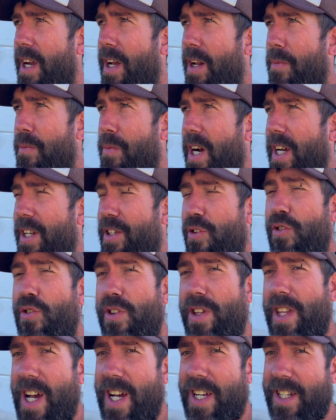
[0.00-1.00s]
by
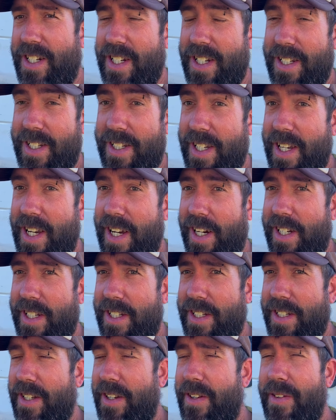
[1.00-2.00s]

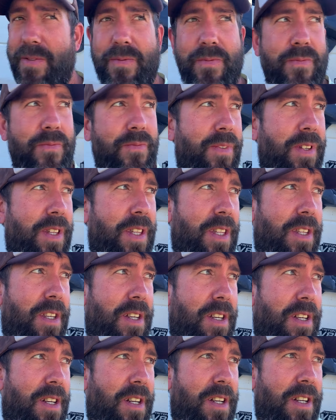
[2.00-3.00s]
2006,
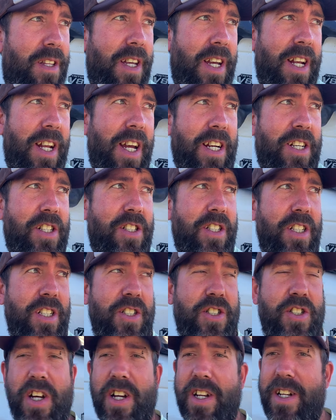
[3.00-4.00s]
they'd actually
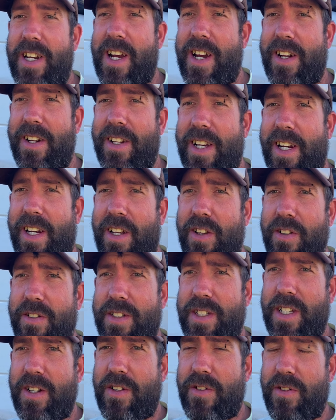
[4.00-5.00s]
shut down. They closed
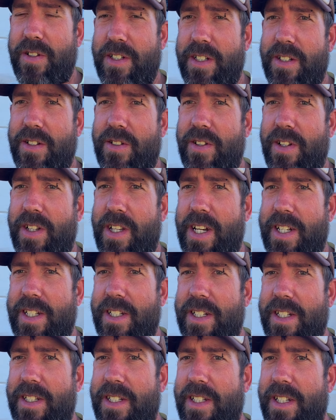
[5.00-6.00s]
their doors in
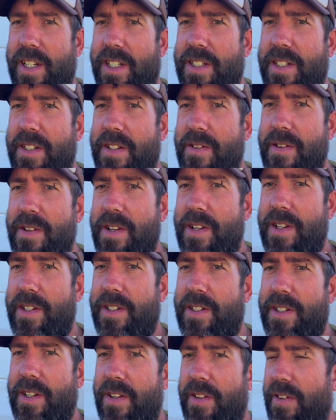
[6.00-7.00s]
2006.
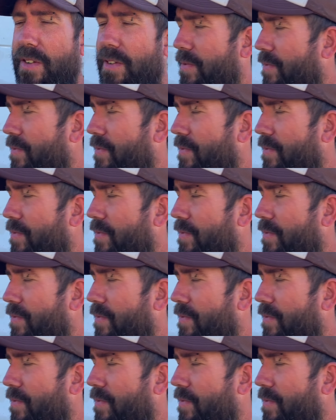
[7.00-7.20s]
So,